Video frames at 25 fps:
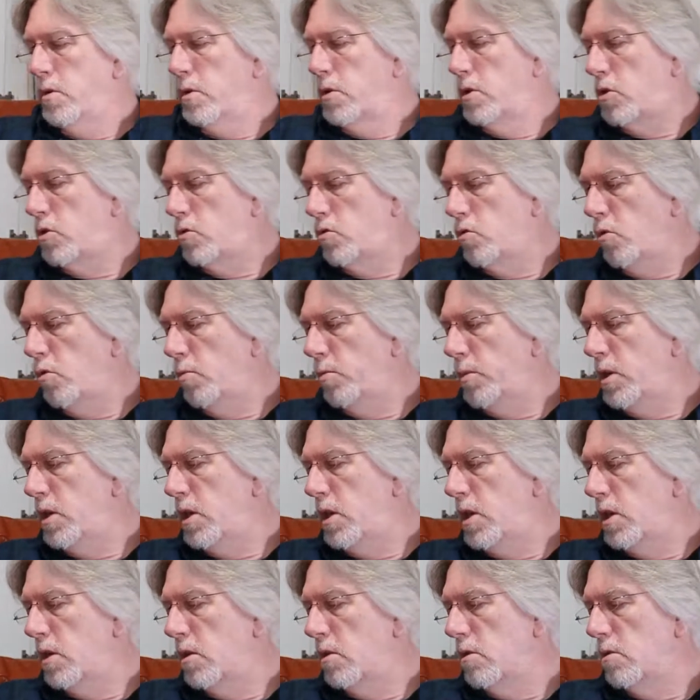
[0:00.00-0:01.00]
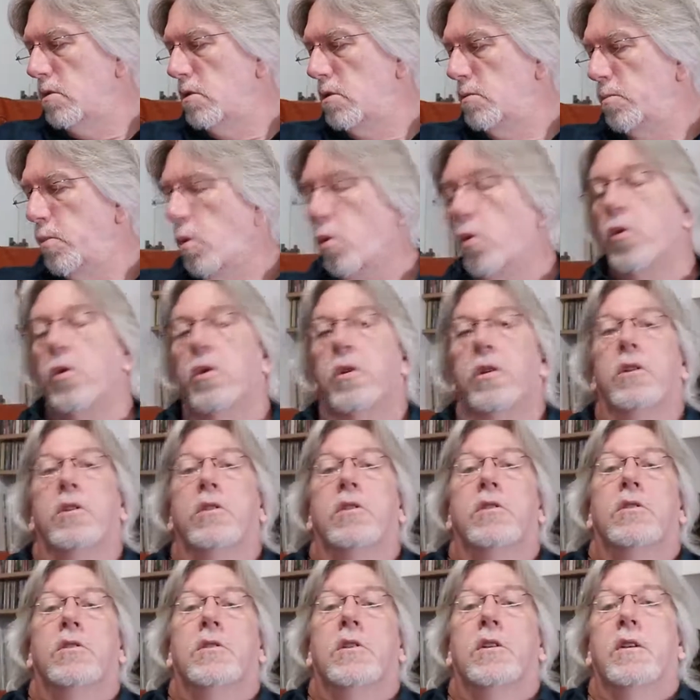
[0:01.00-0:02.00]
Strawberry Hills
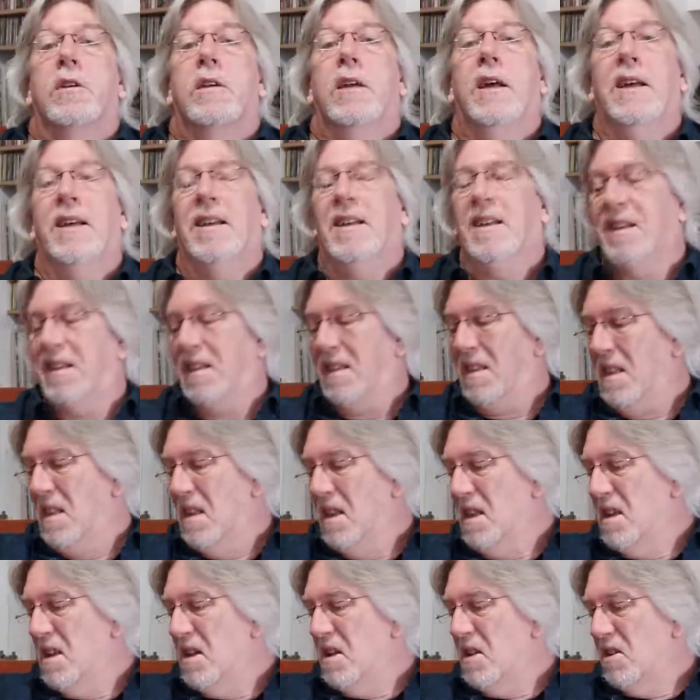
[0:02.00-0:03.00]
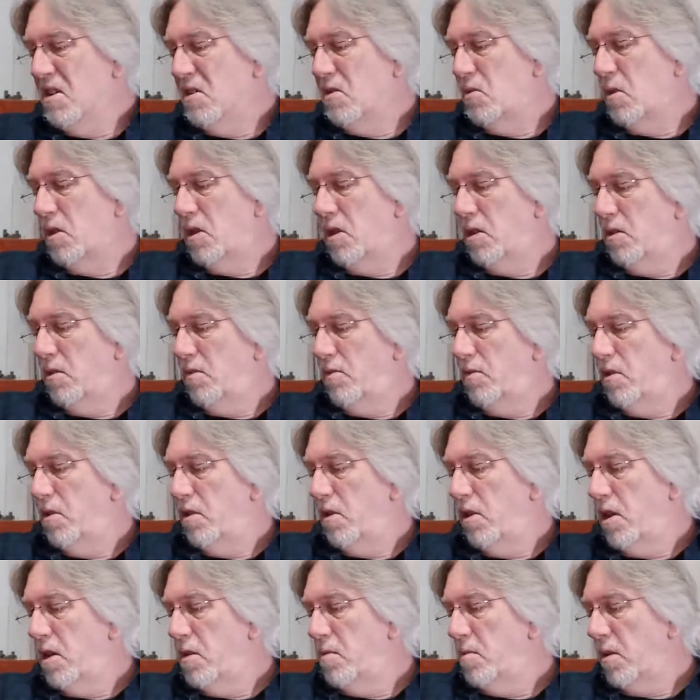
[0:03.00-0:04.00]
Boys. Quite a
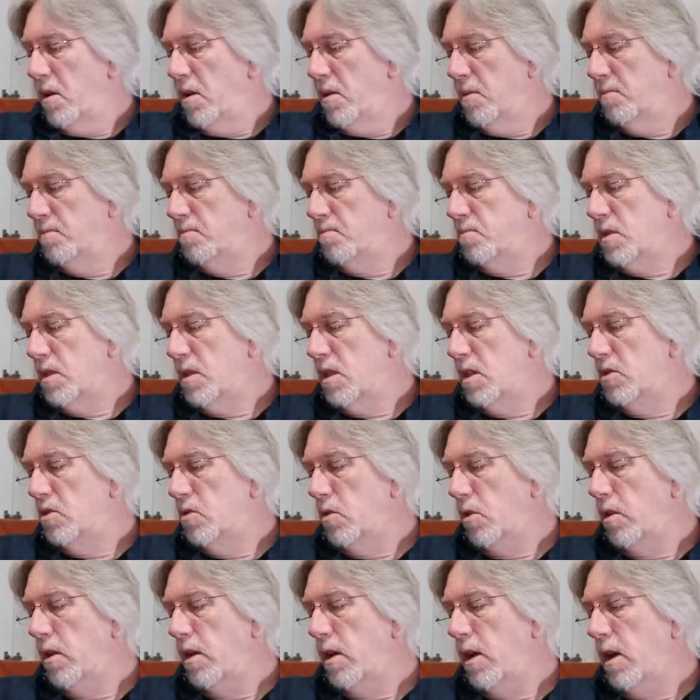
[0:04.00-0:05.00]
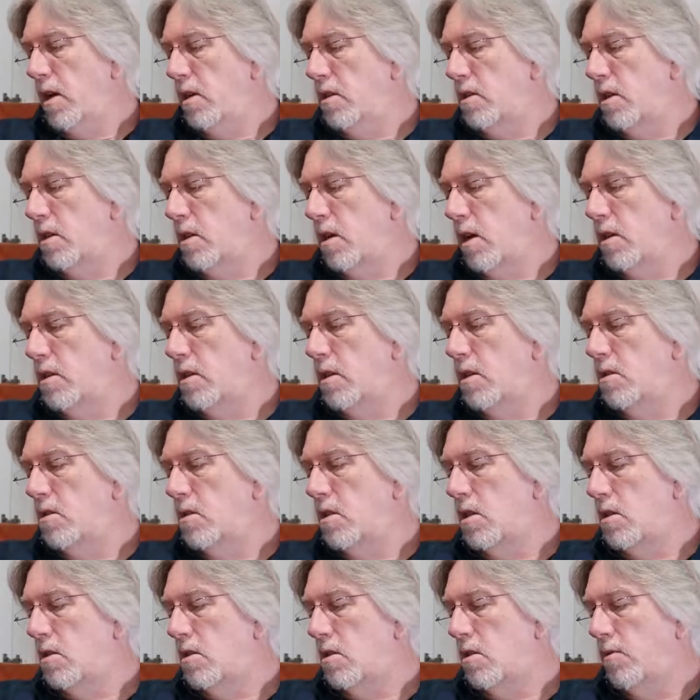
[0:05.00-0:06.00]
different name. And they started out in
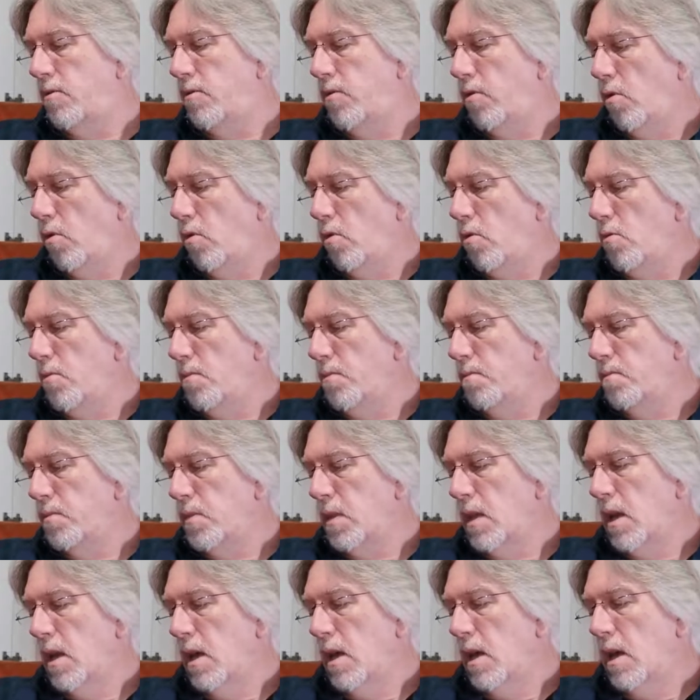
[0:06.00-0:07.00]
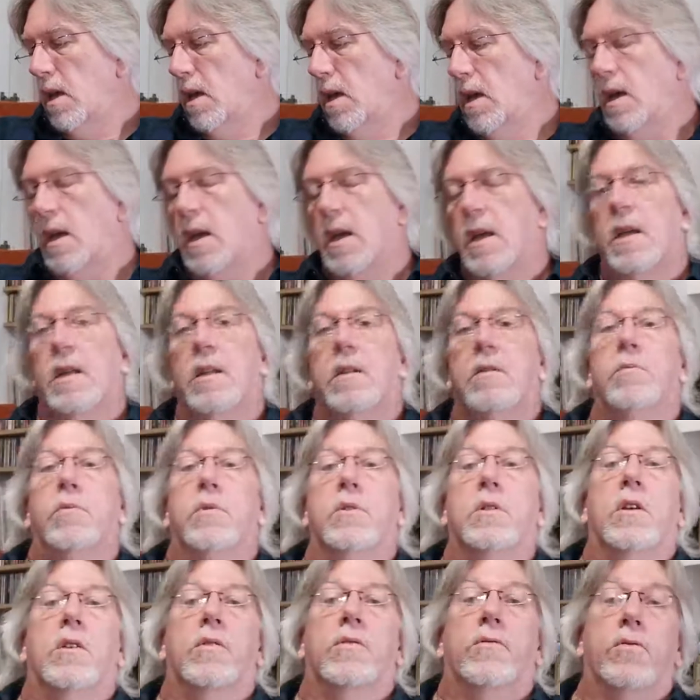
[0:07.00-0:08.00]
1964, and
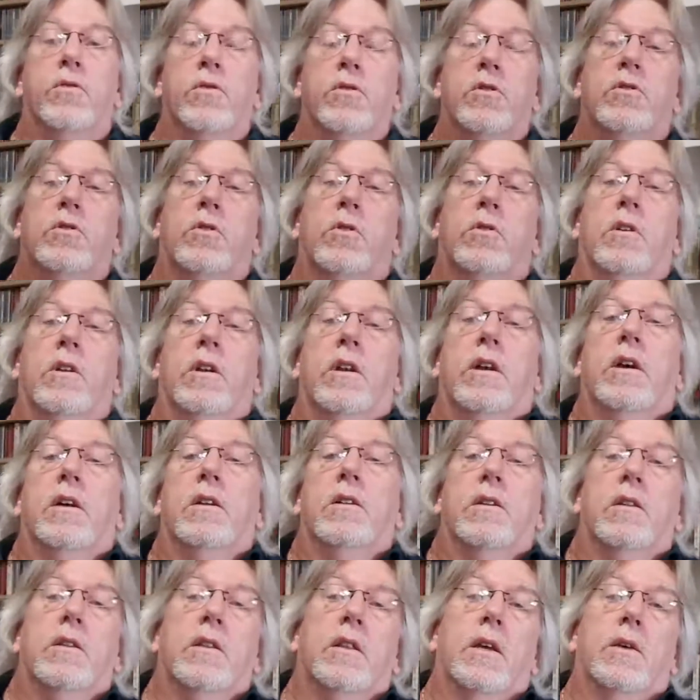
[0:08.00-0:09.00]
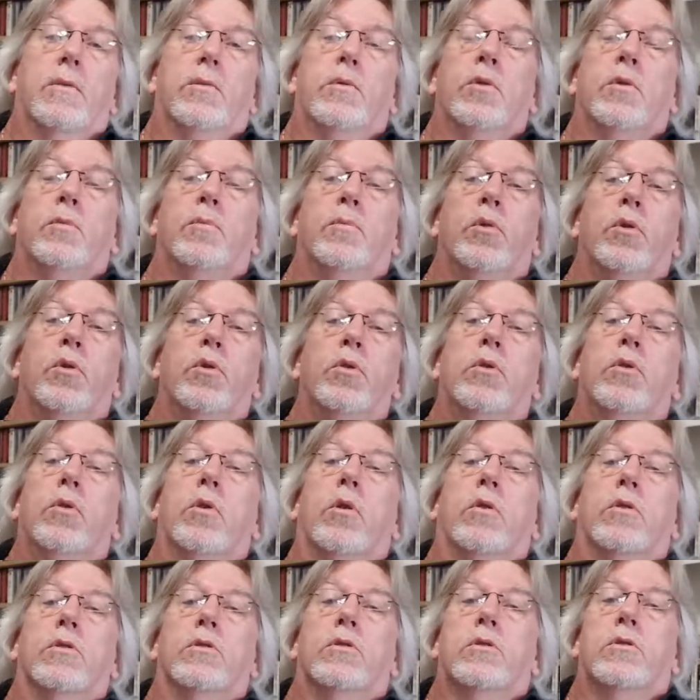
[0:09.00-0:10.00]
when they first started out, they were a
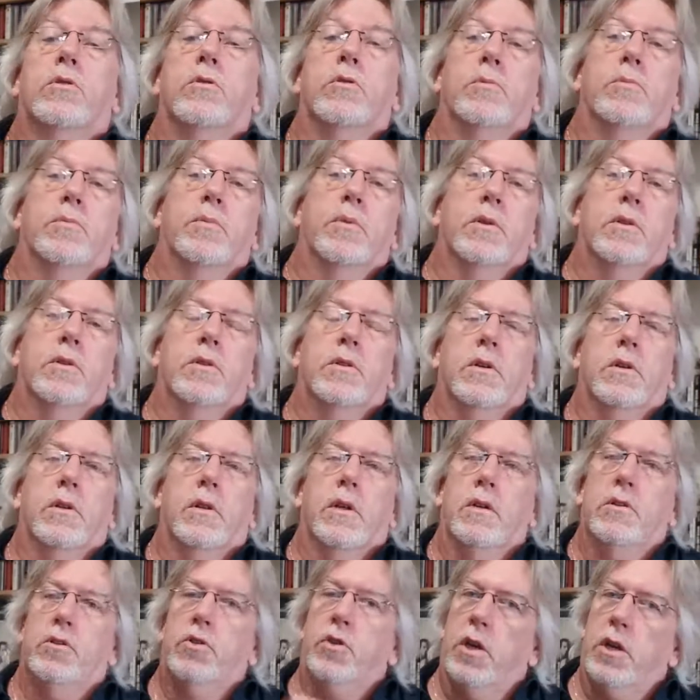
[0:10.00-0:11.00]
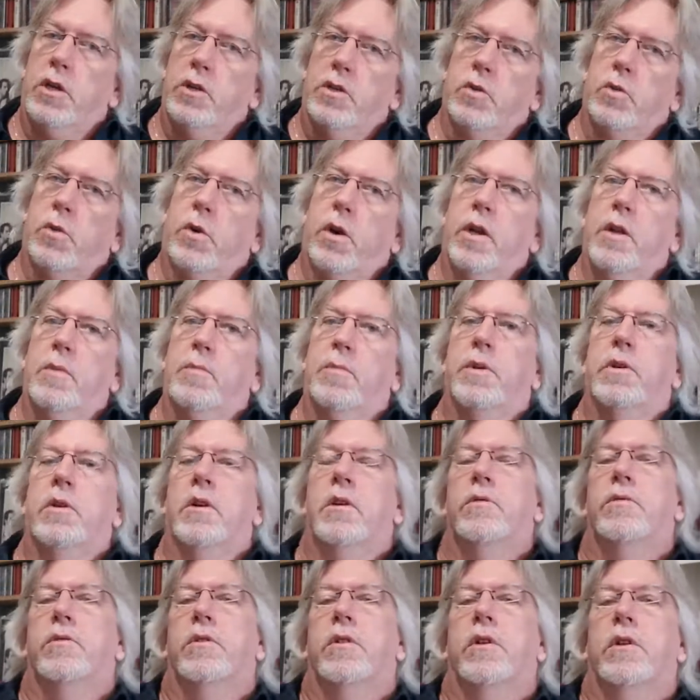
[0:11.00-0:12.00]
bluegrass group, so they changed quite a bit
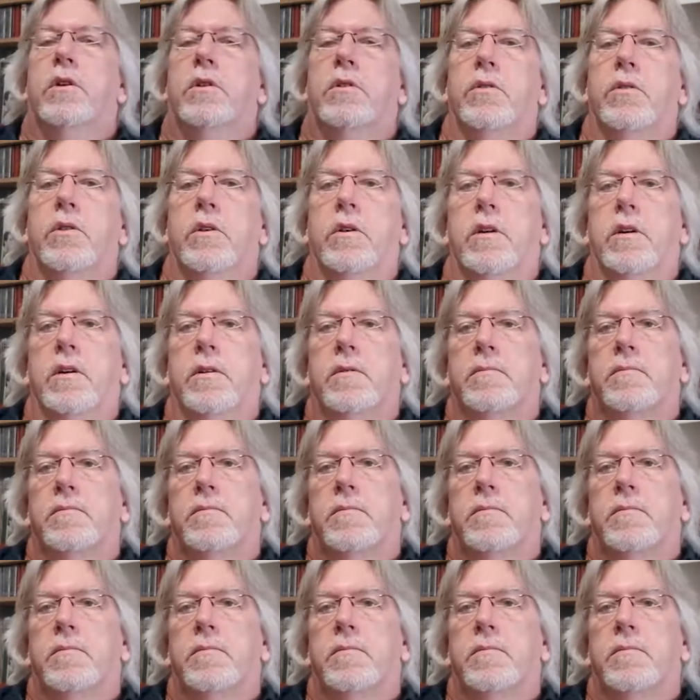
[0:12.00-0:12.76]
over their career.